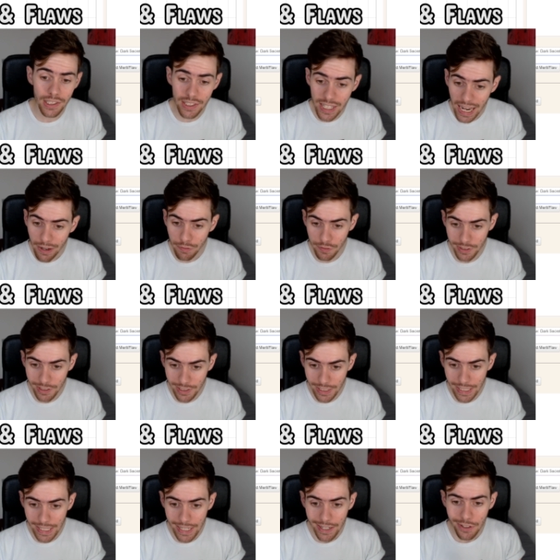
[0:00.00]

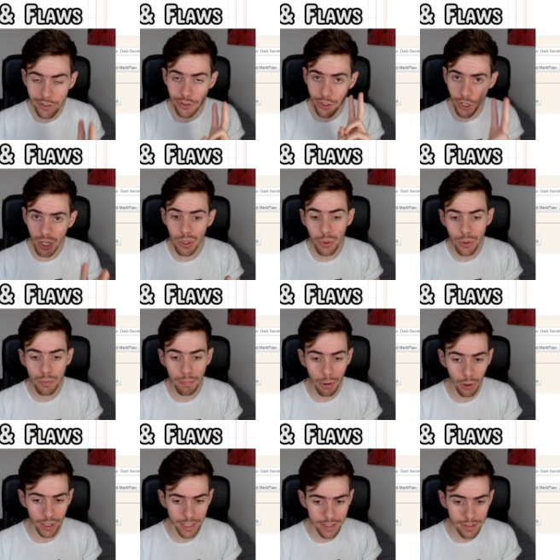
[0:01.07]
definitely two
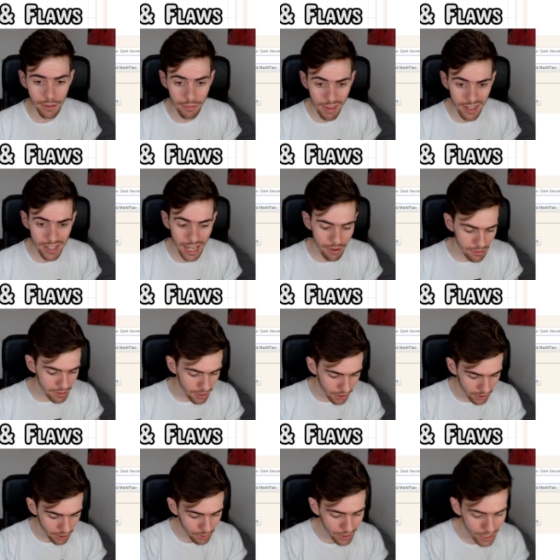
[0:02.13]
points of the seven
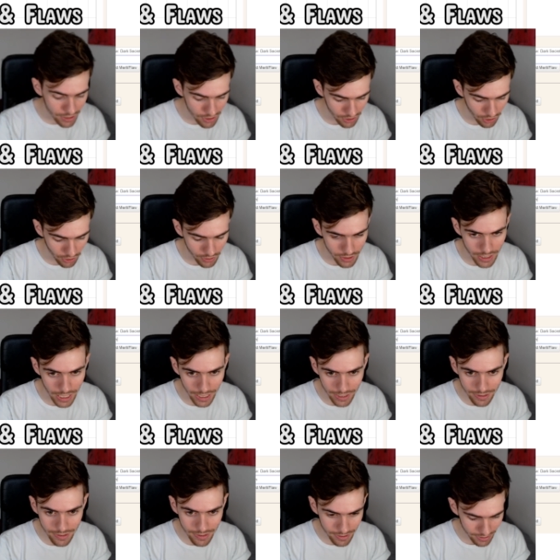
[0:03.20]
are going into
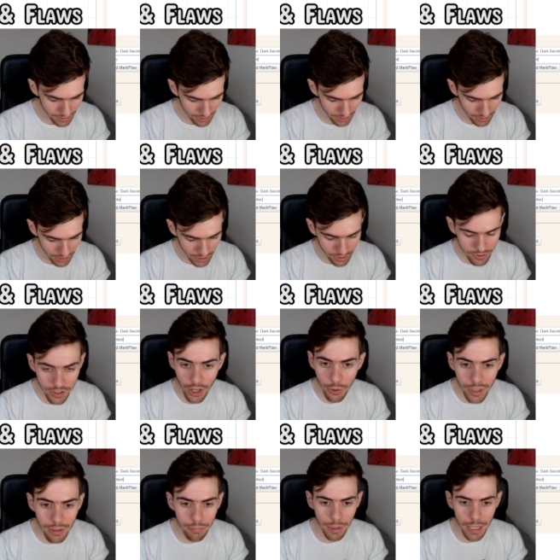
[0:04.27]
contacts.
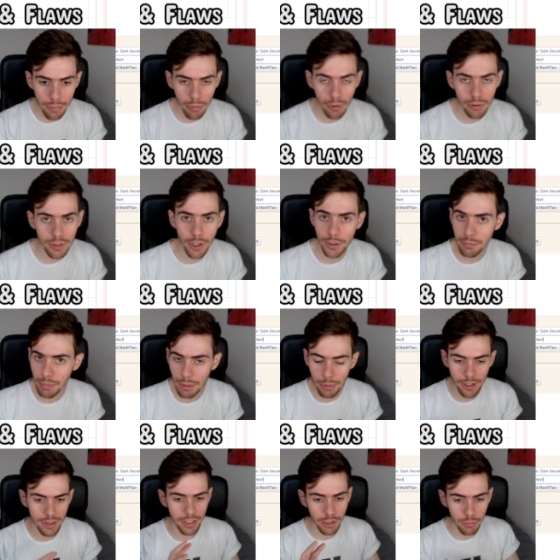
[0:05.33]
Knowing people, knowing people
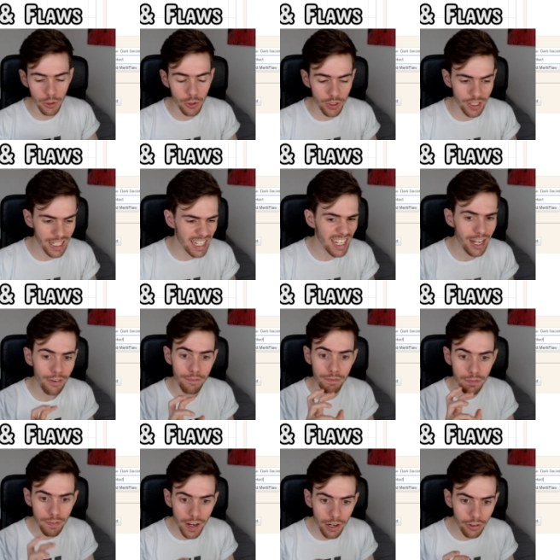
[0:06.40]
in the community,
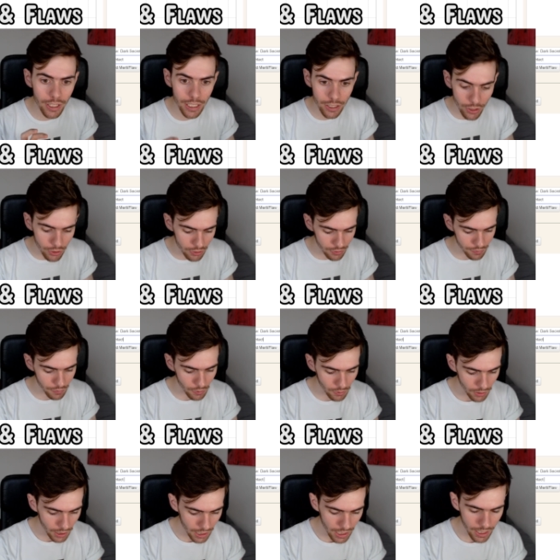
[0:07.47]
very
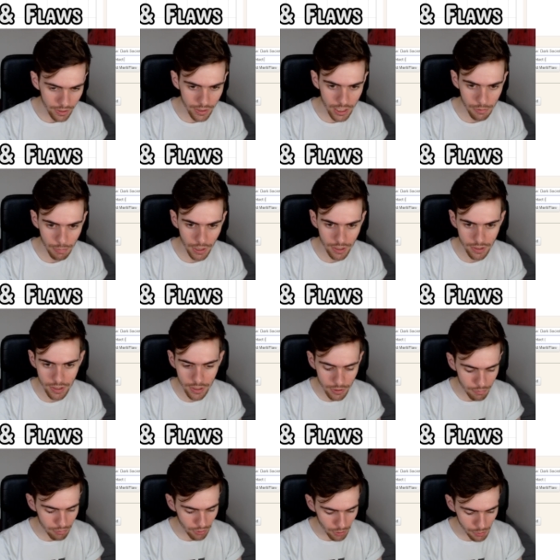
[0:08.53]
useful. And this person is
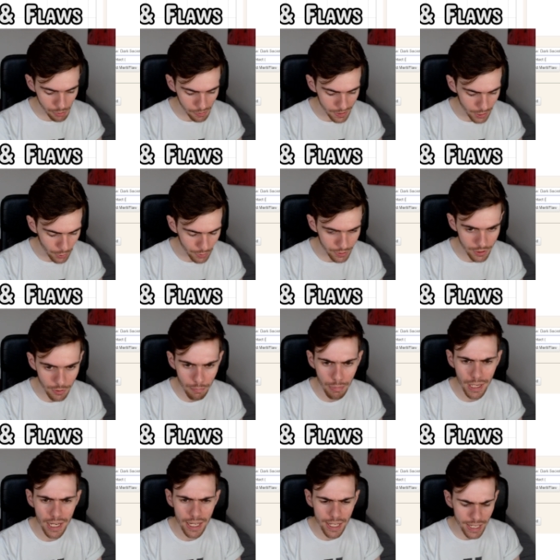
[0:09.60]
probably going to
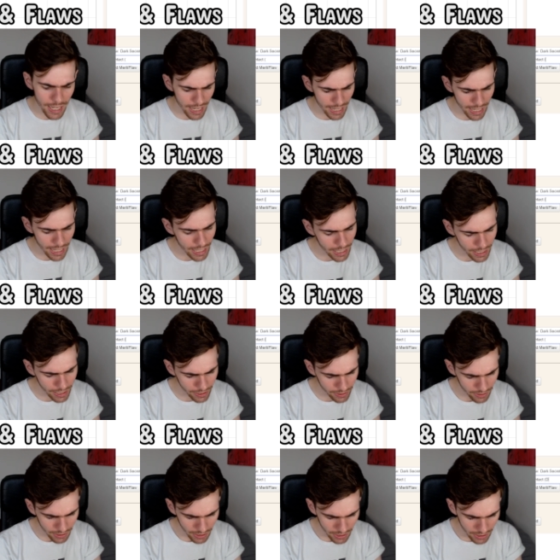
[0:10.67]
be a
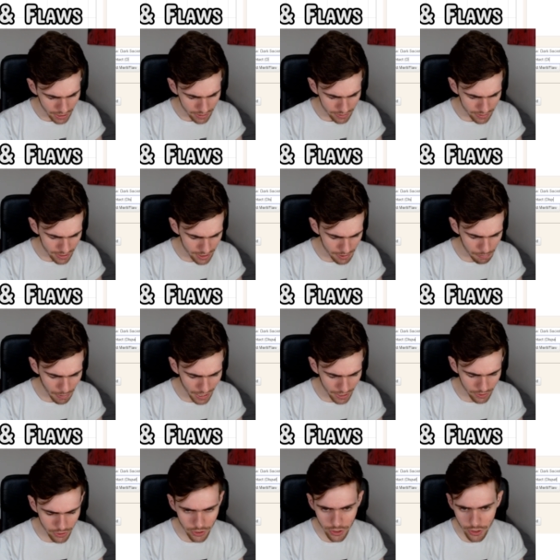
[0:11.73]

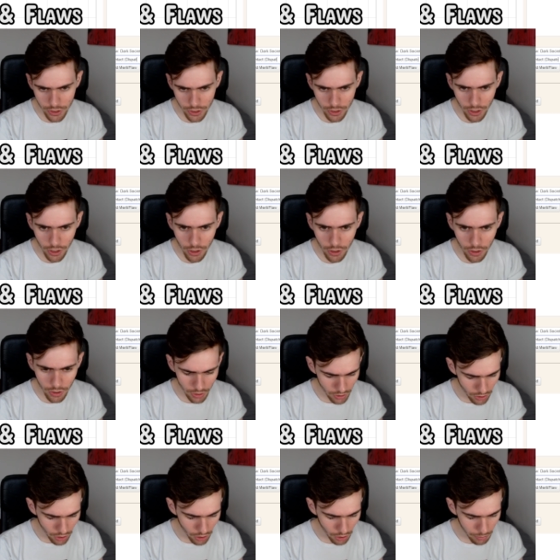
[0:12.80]
dispatch
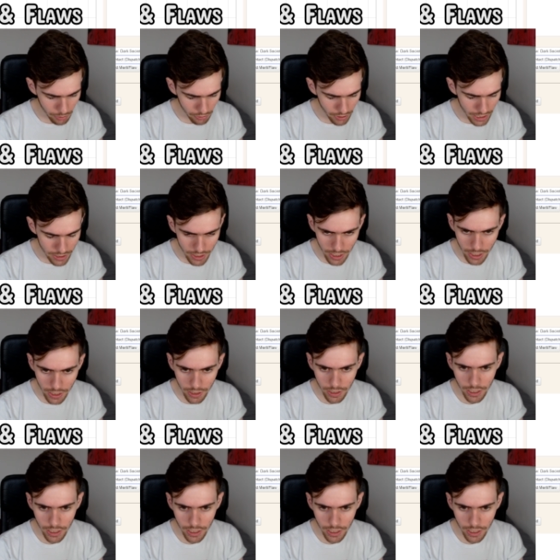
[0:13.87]
operator.